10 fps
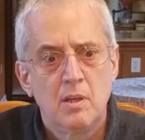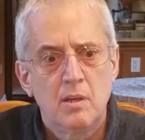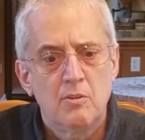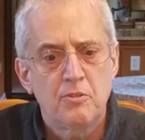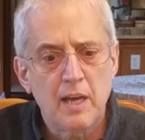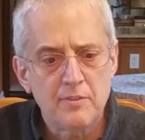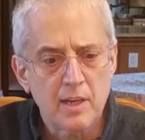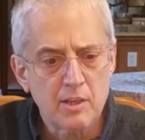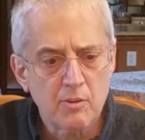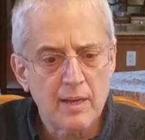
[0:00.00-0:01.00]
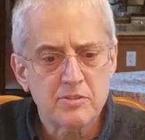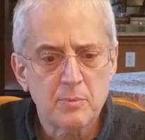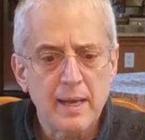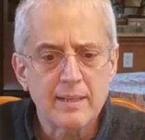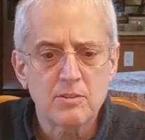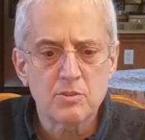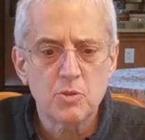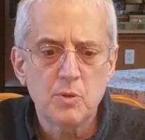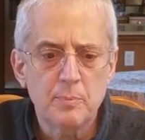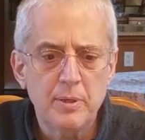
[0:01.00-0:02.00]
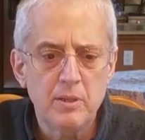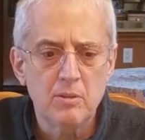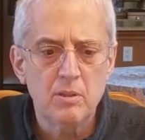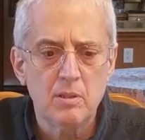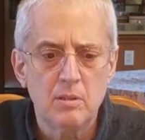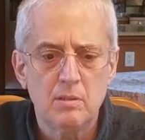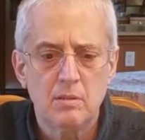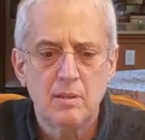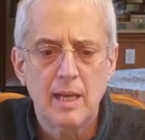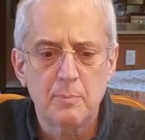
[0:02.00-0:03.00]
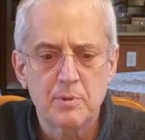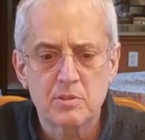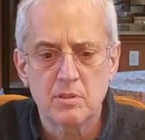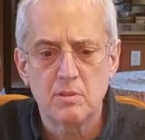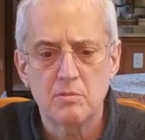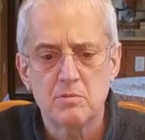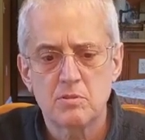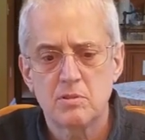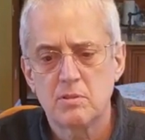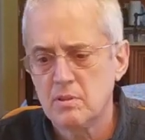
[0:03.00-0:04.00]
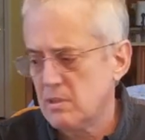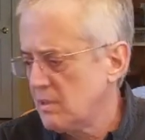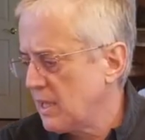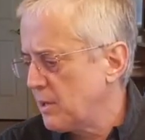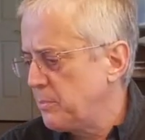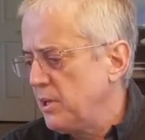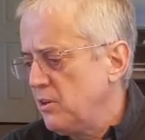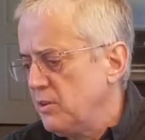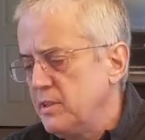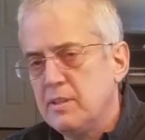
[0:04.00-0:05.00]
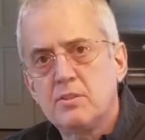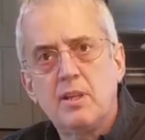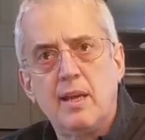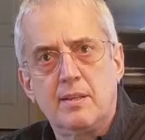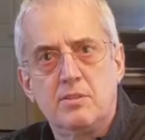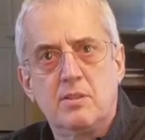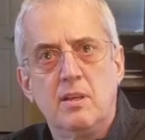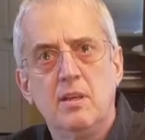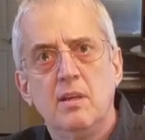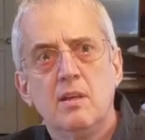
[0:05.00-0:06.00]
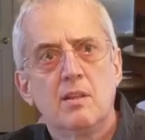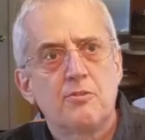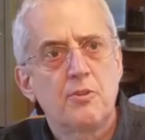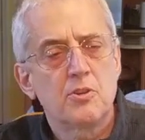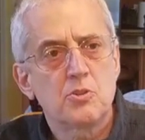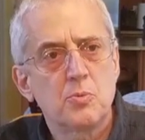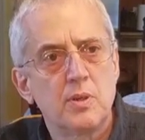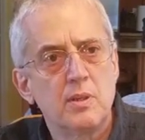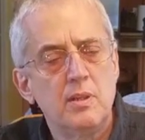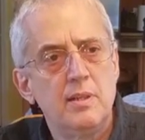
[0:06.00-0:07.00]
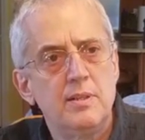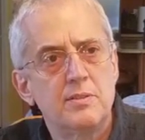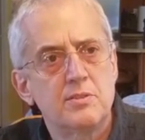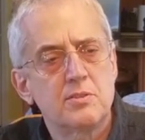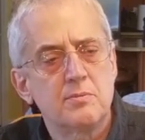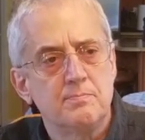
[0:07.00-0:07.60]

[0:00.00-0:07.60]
5 autographs from actors who appeared in episodes that appear in this text. The first one is